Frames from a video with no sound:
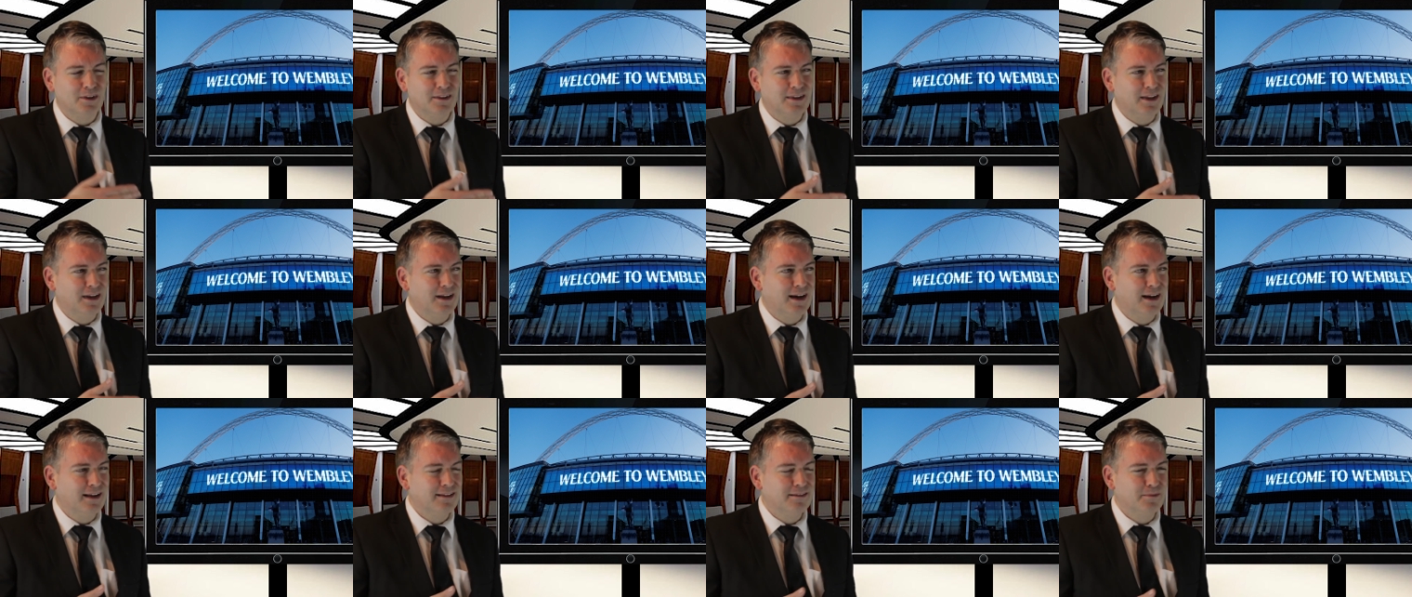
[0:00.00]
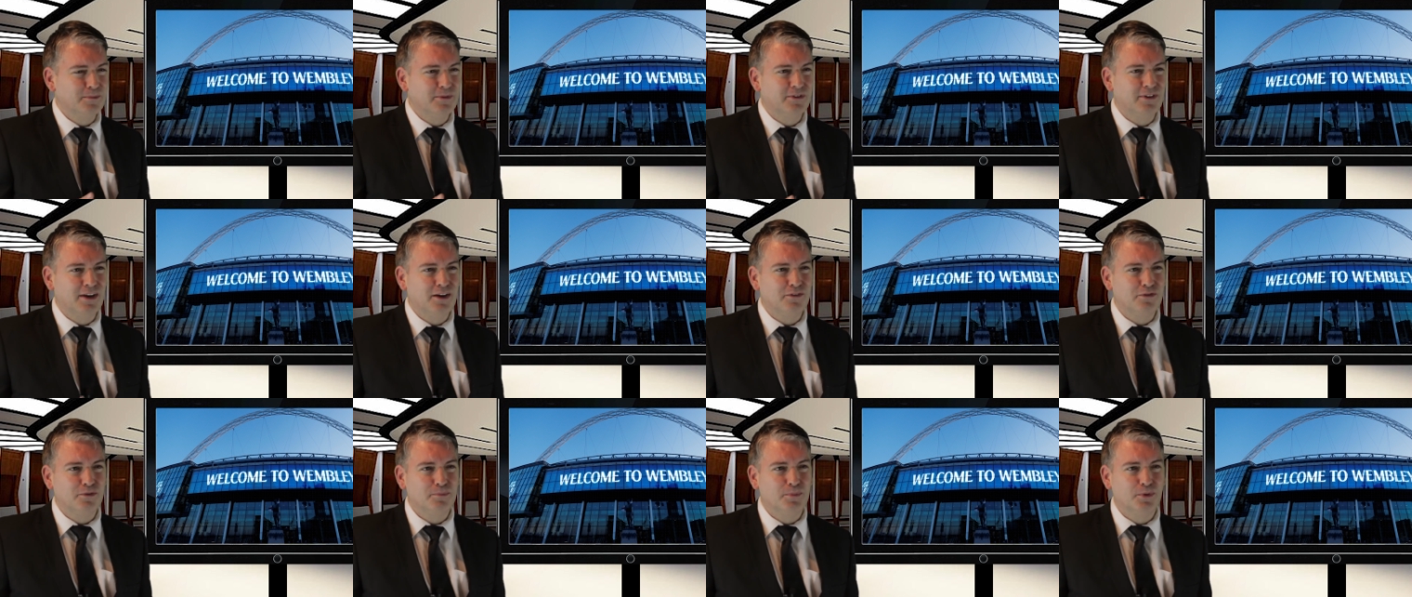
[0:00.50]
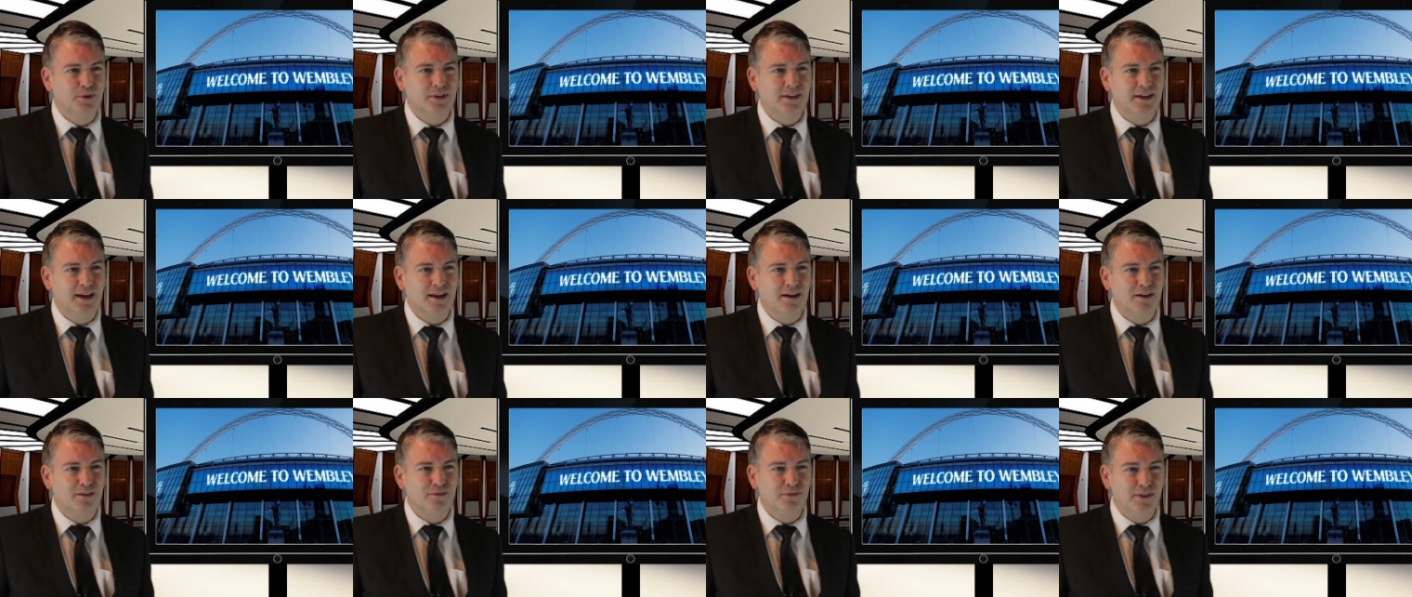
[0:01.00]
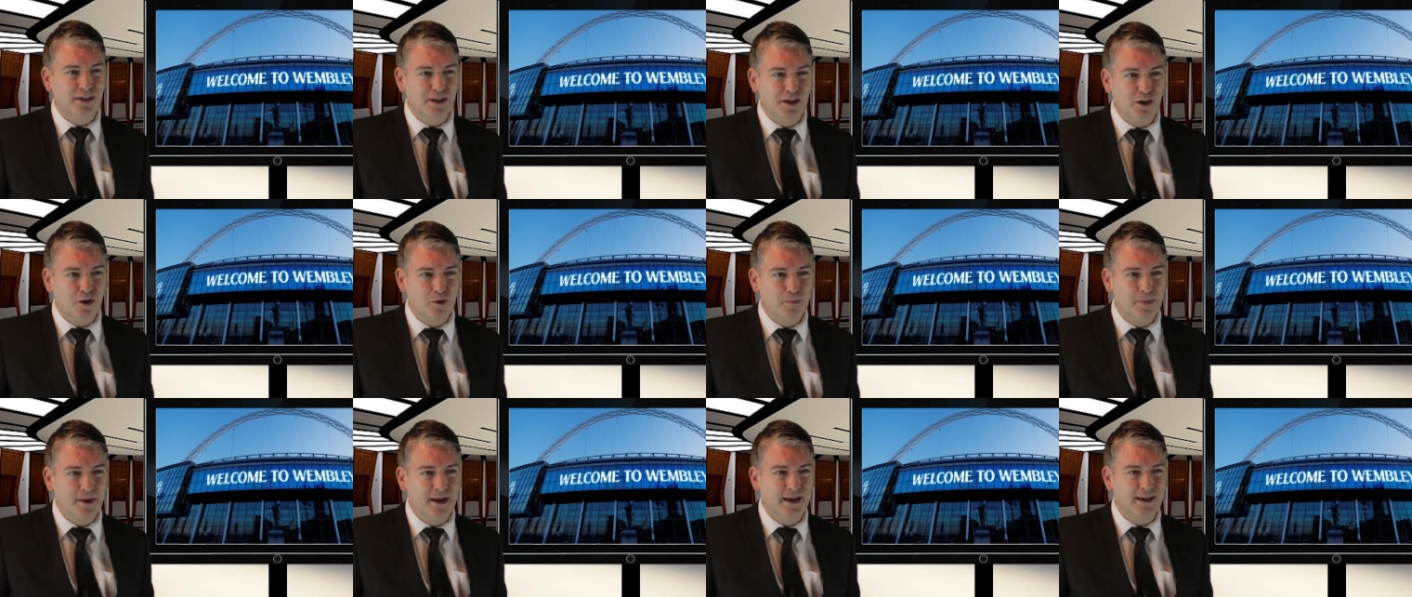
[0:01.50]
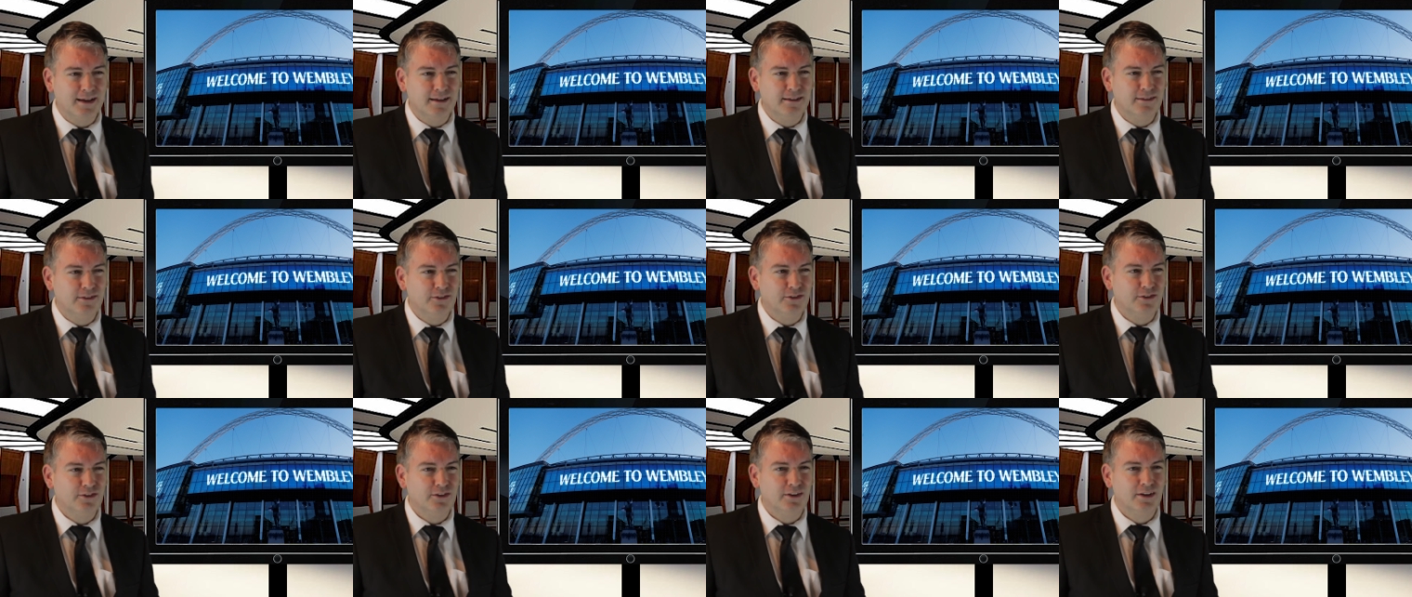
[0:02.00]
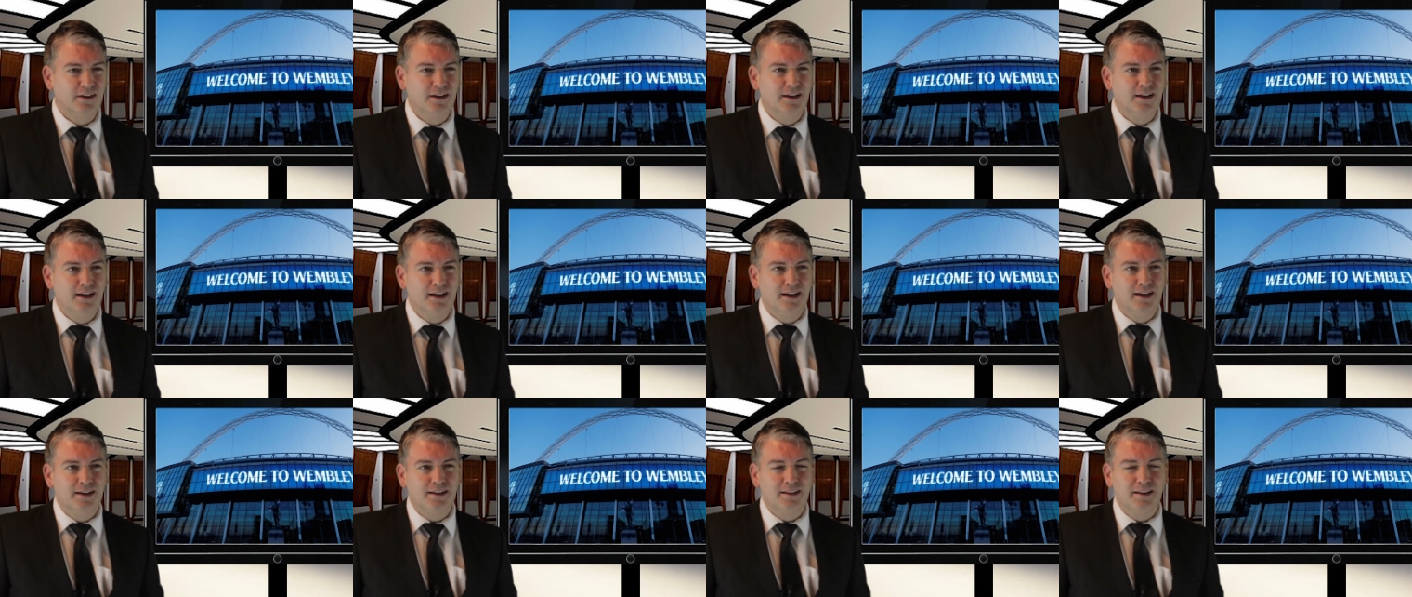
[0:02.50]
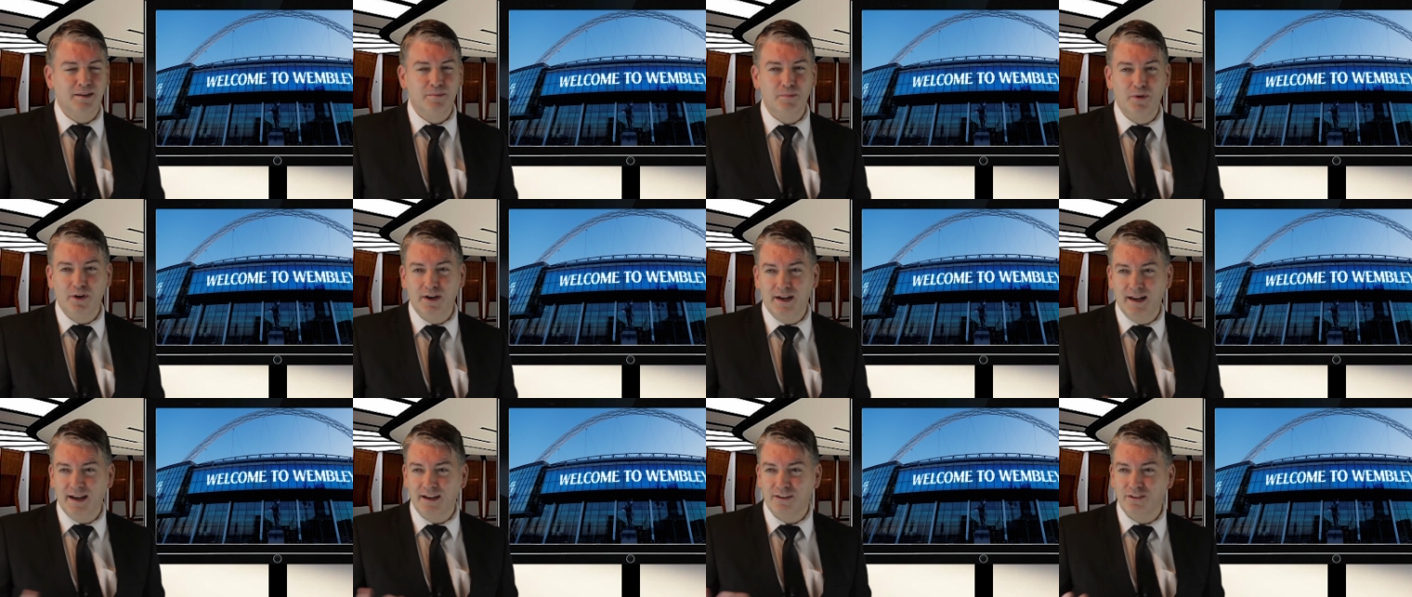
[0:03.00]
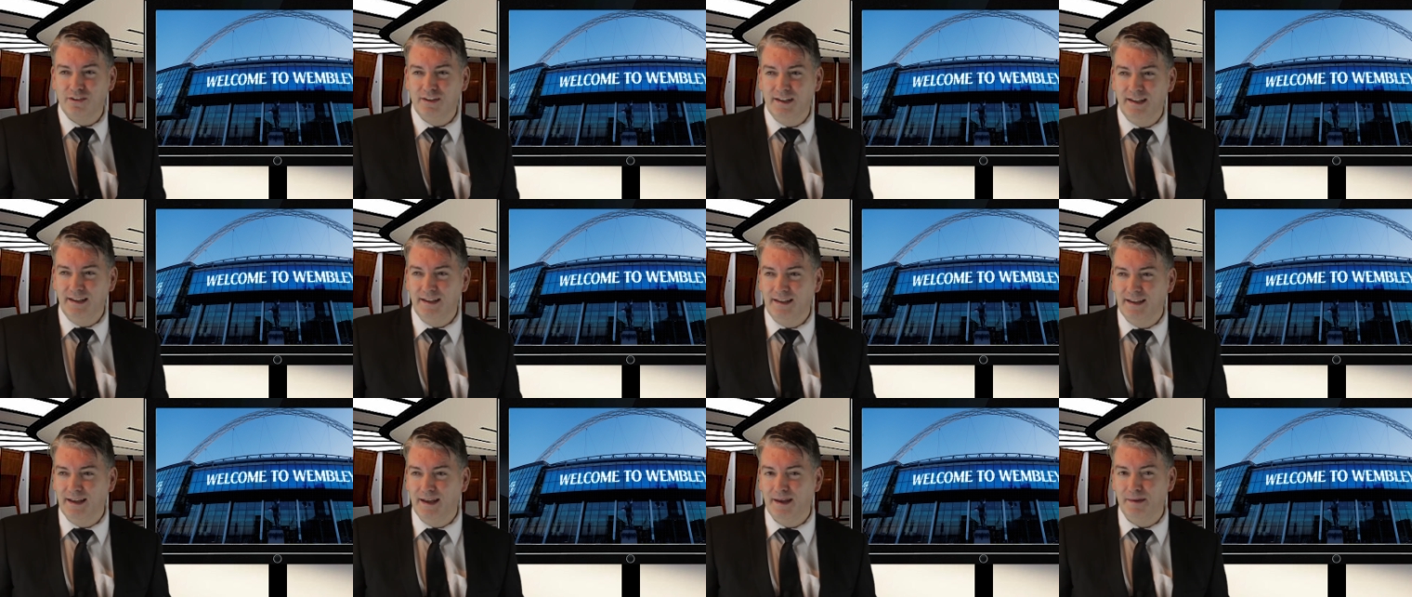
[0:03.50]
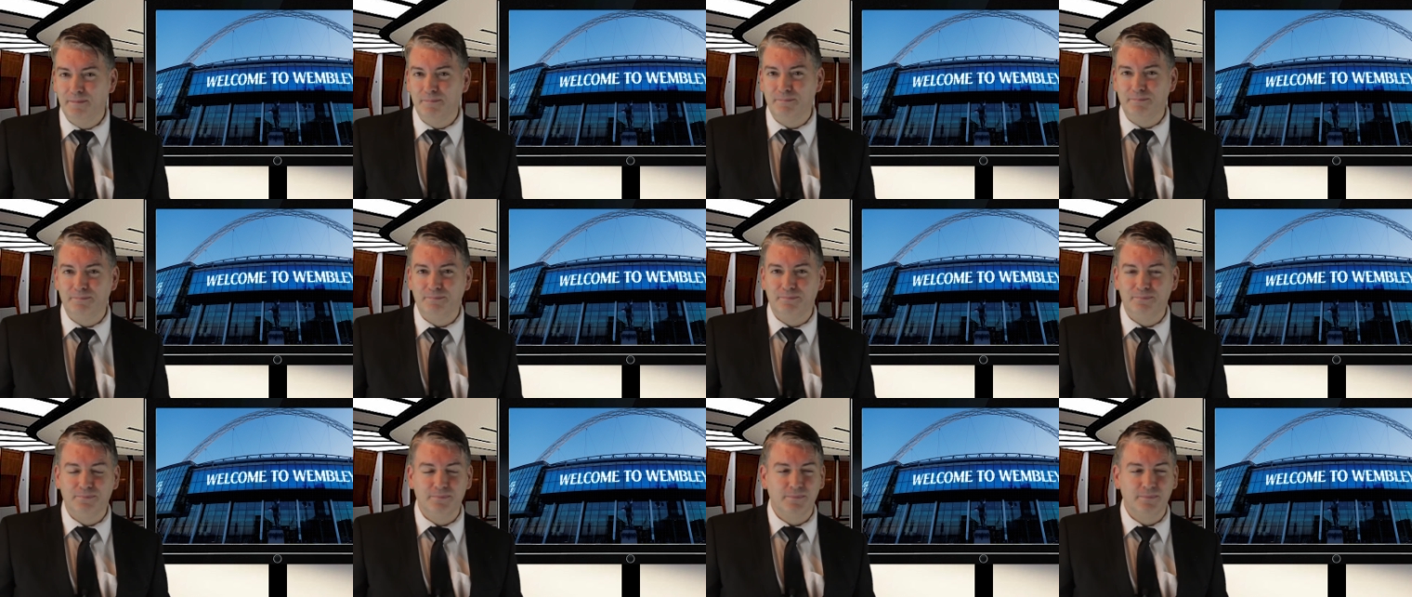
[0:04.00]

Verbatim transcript: the lads and myself have put together a video package that might actually um,